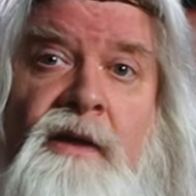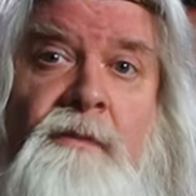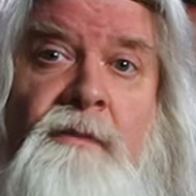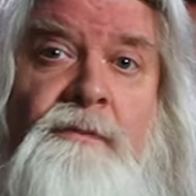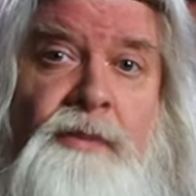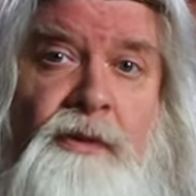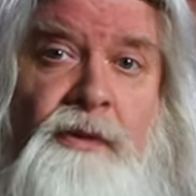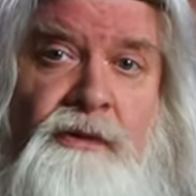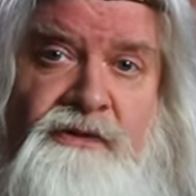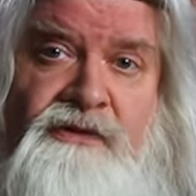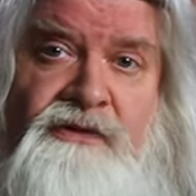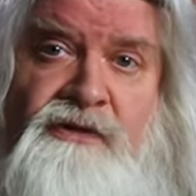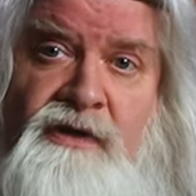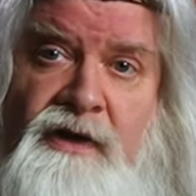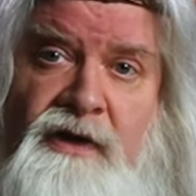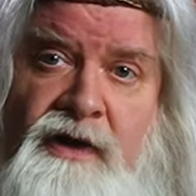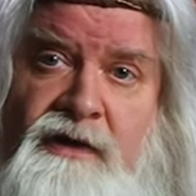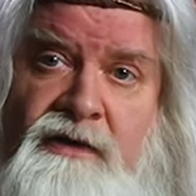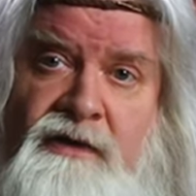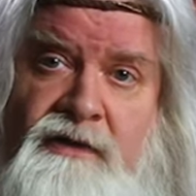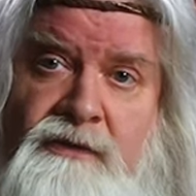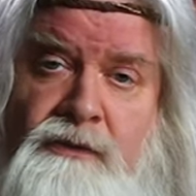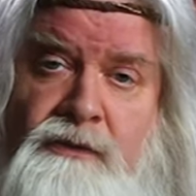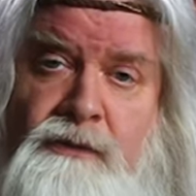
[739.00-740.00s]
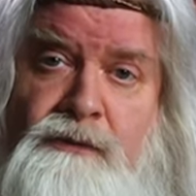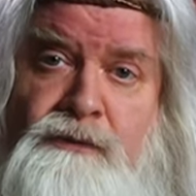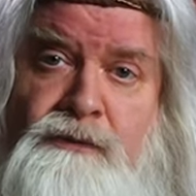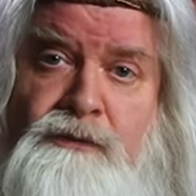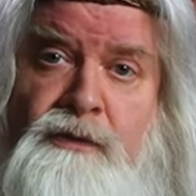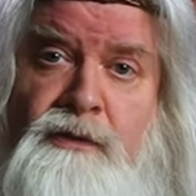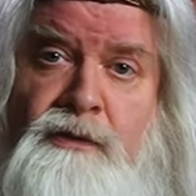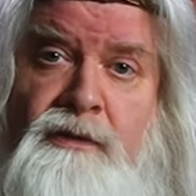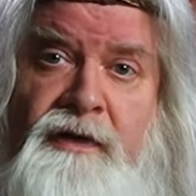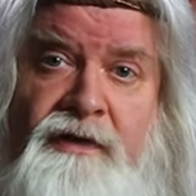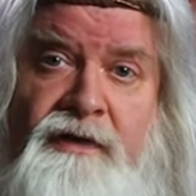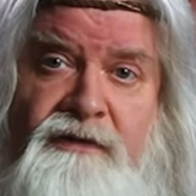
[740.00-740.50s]
impersonated her
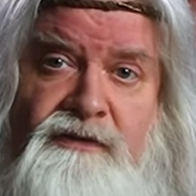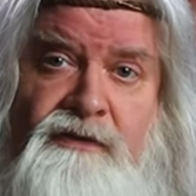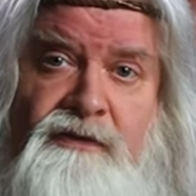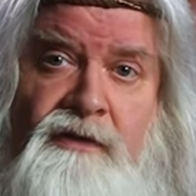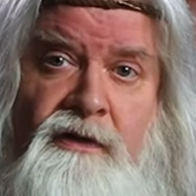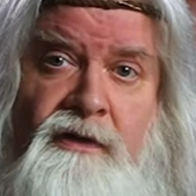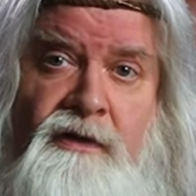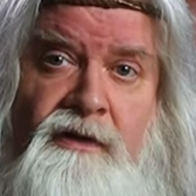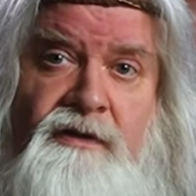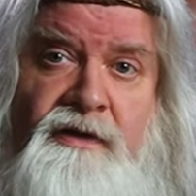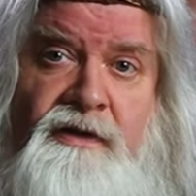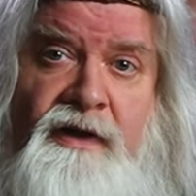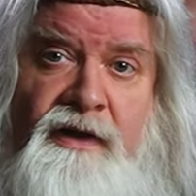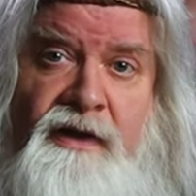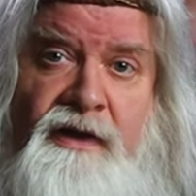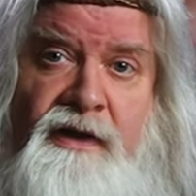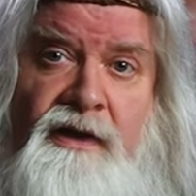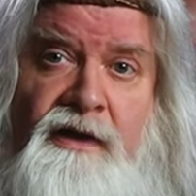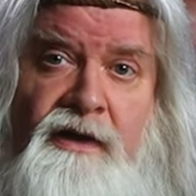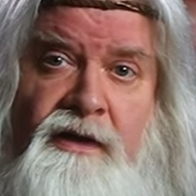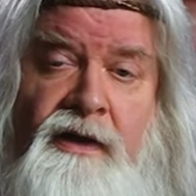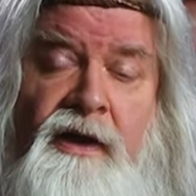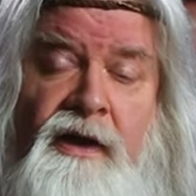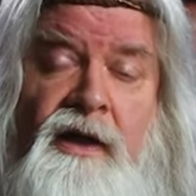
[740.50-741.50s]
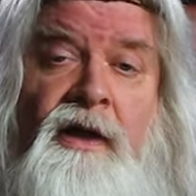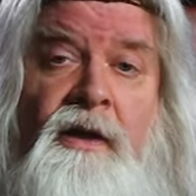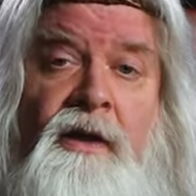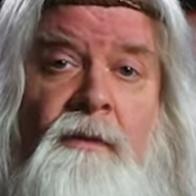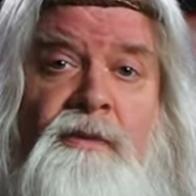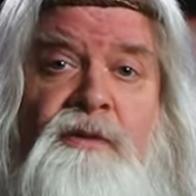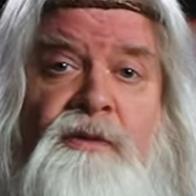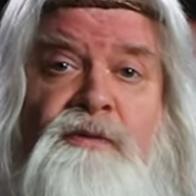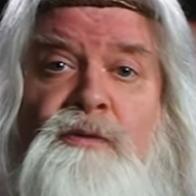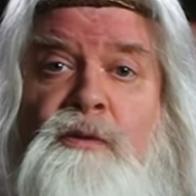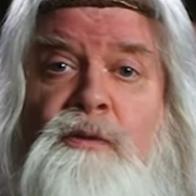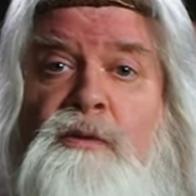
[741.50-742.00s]
for less than a decade
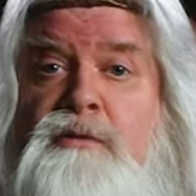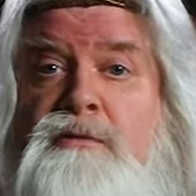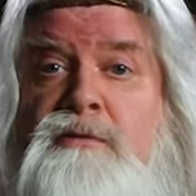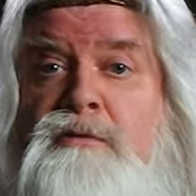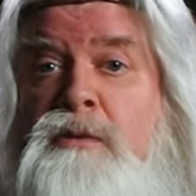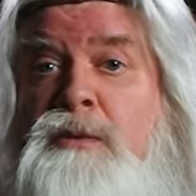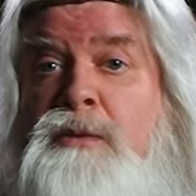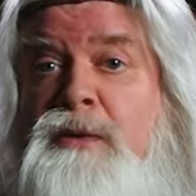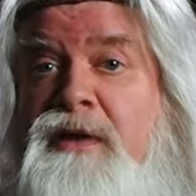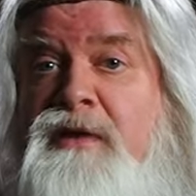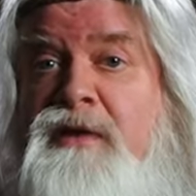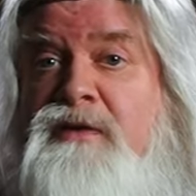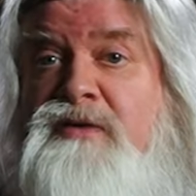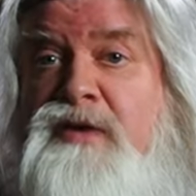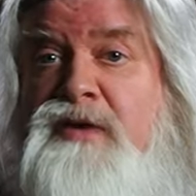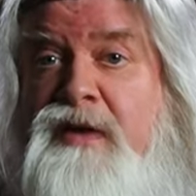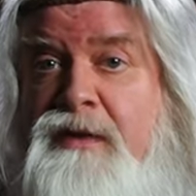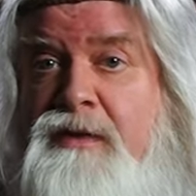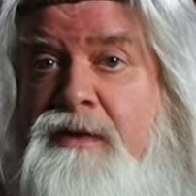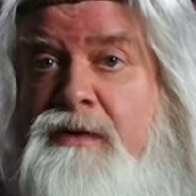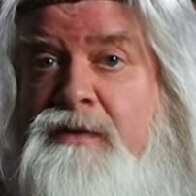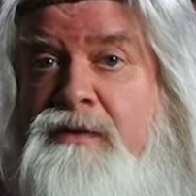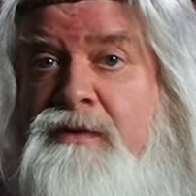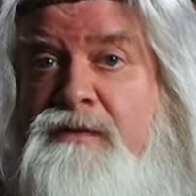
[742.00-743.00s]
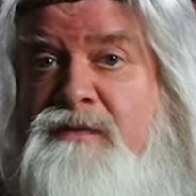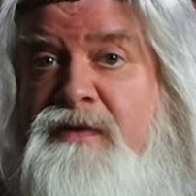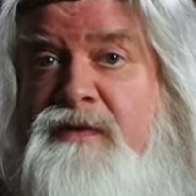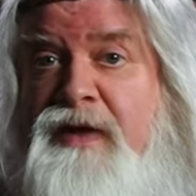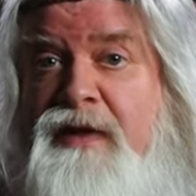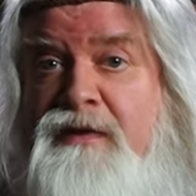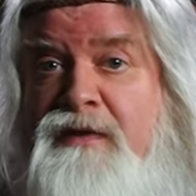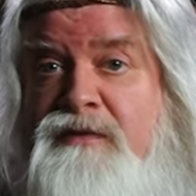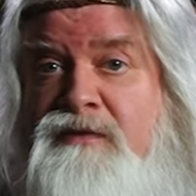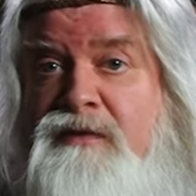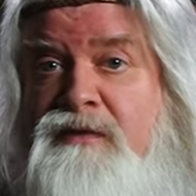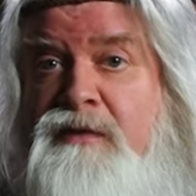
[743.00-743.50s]
before growing tired of
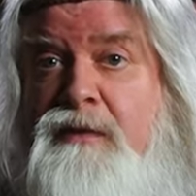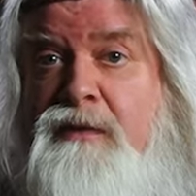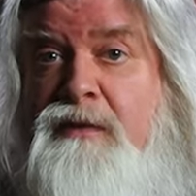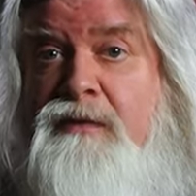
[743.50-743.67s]
dancing